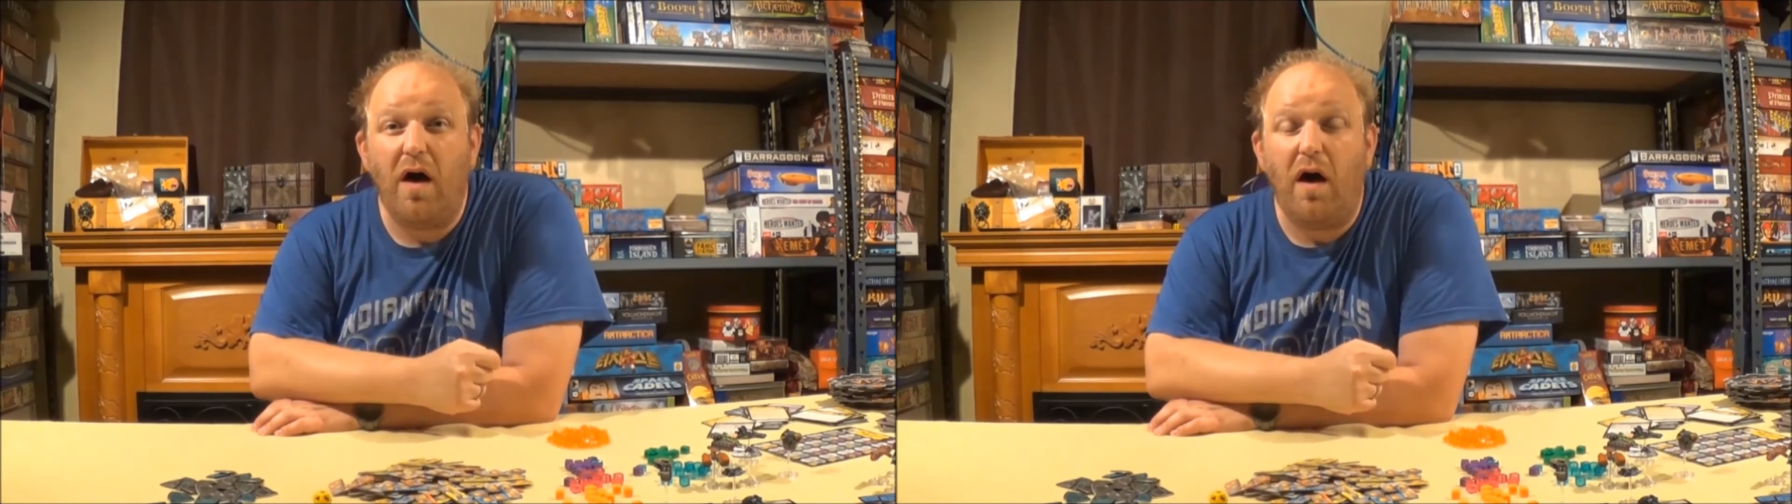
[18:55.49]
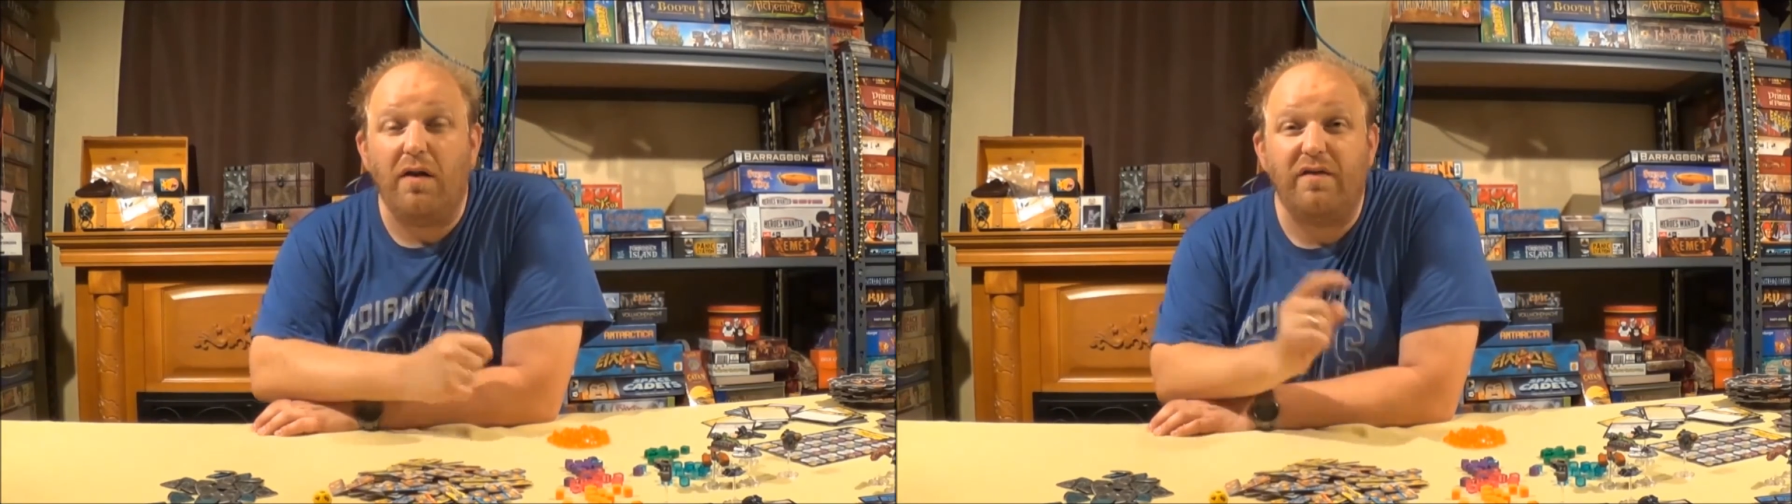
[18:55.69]

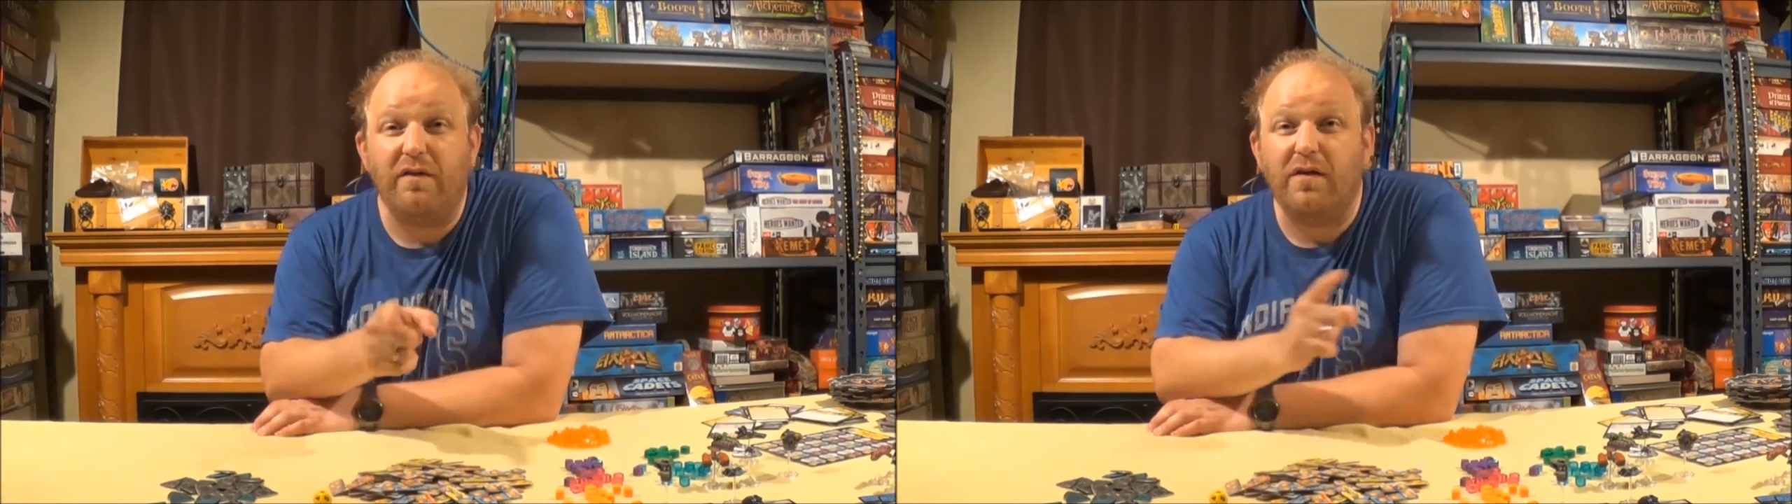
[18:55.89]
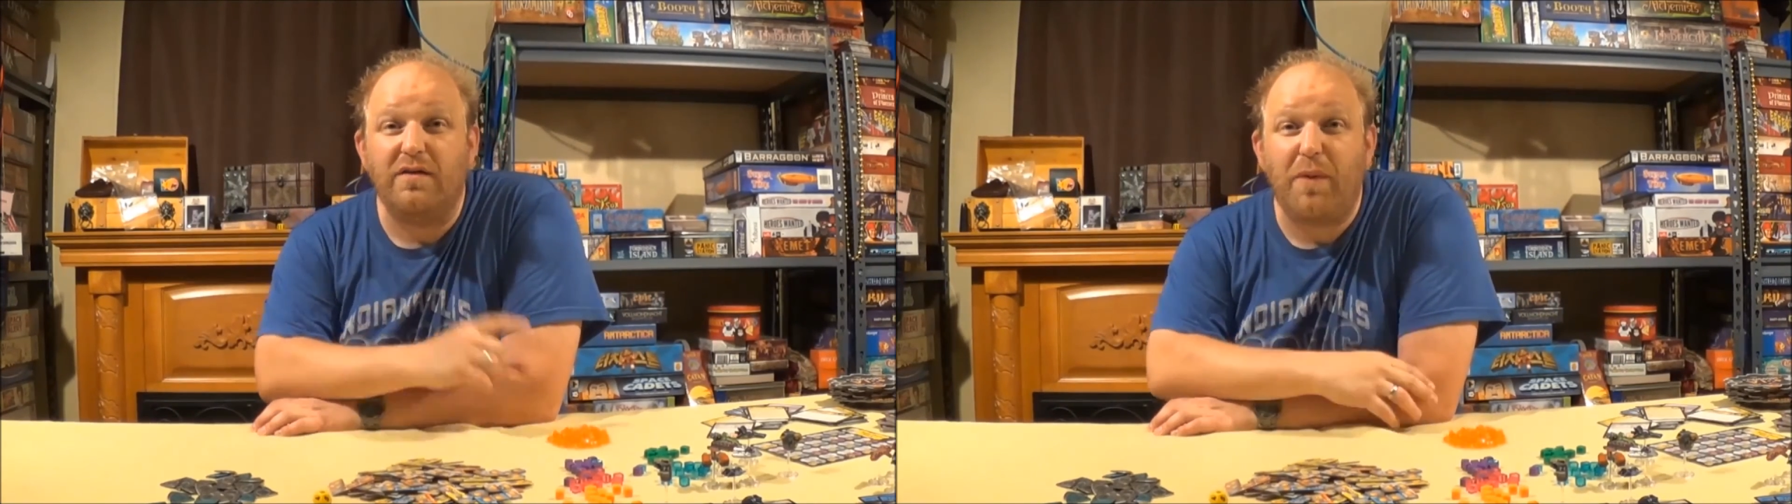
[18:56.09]
on
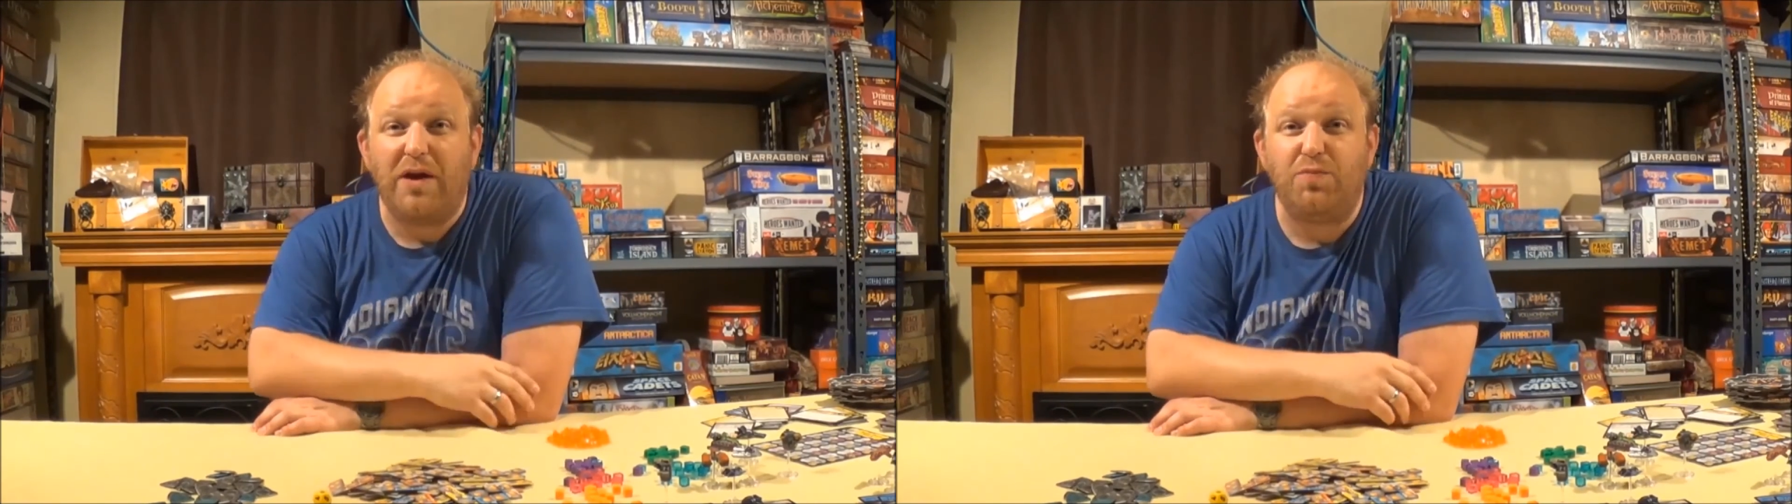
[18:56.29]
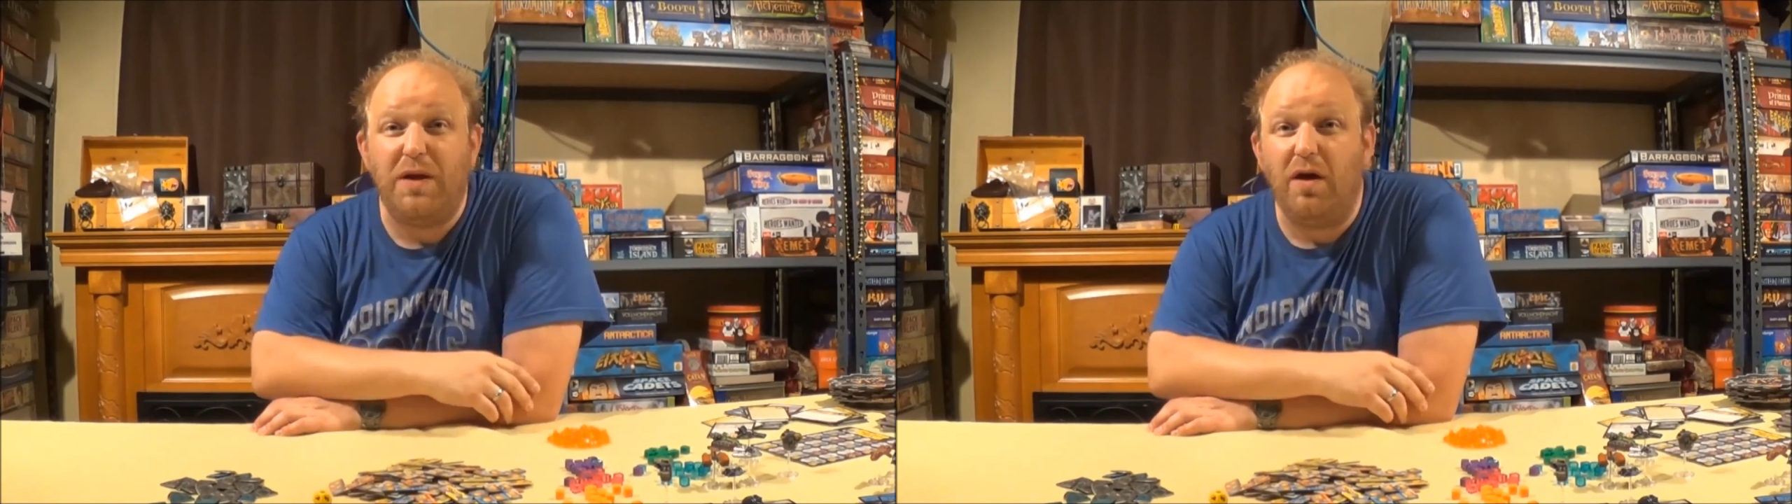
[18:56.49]
Cyril's
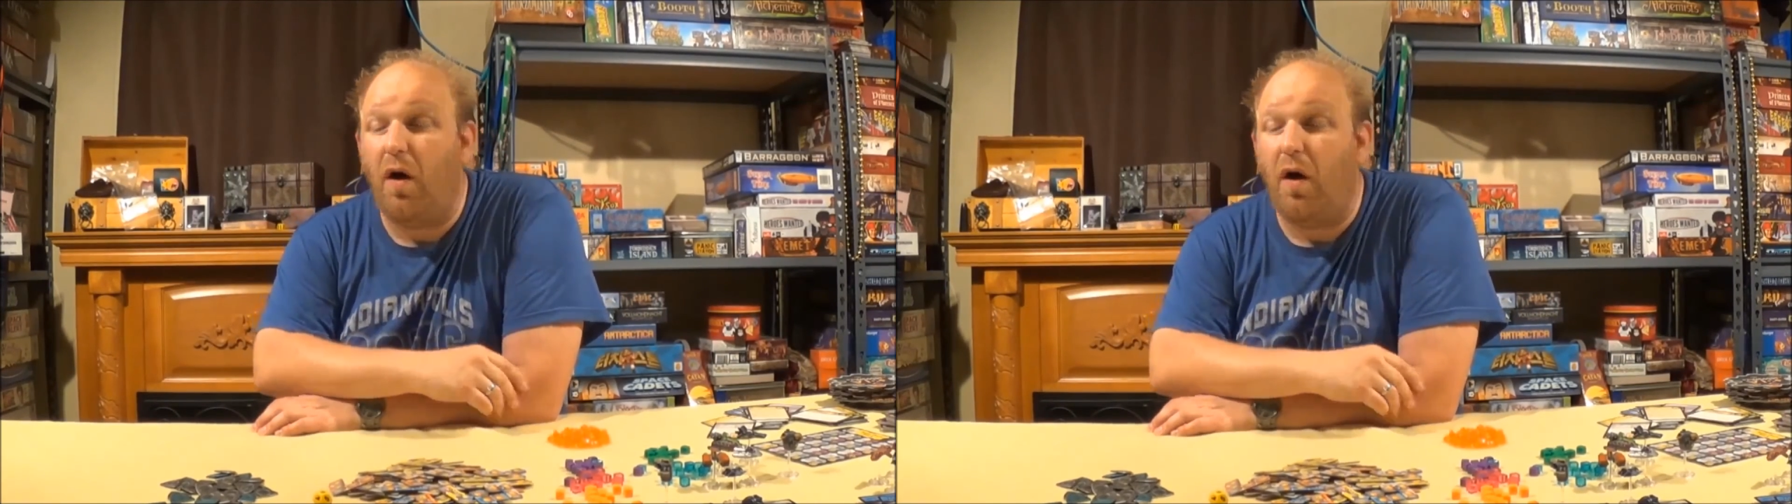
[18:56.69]
Brettspiele